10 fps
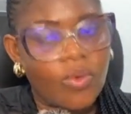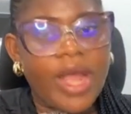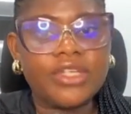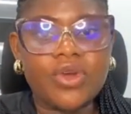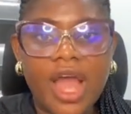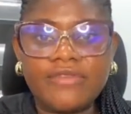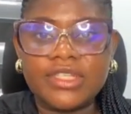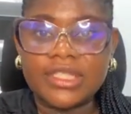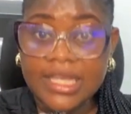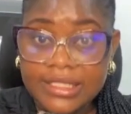Why do you
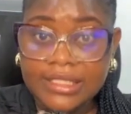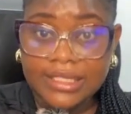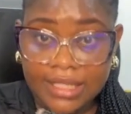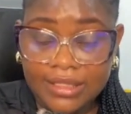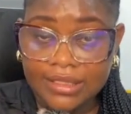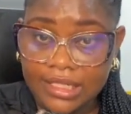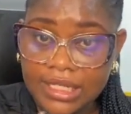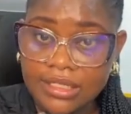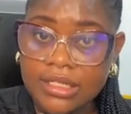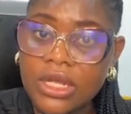have this incessant
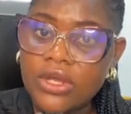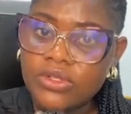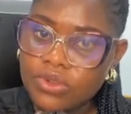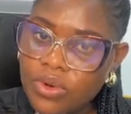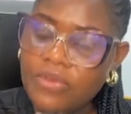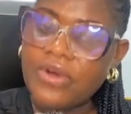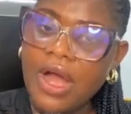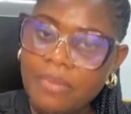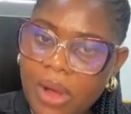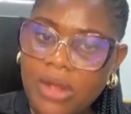need to
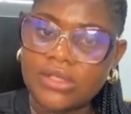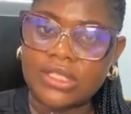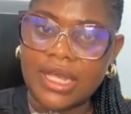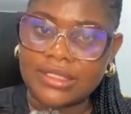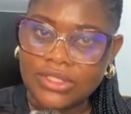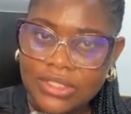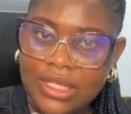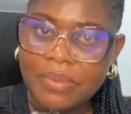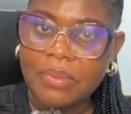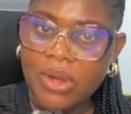over-apologize?
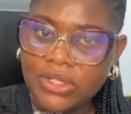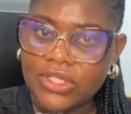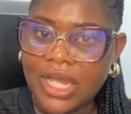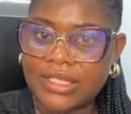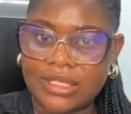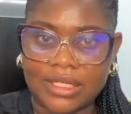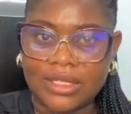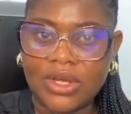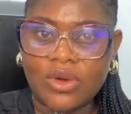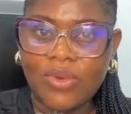Just keep apologizing.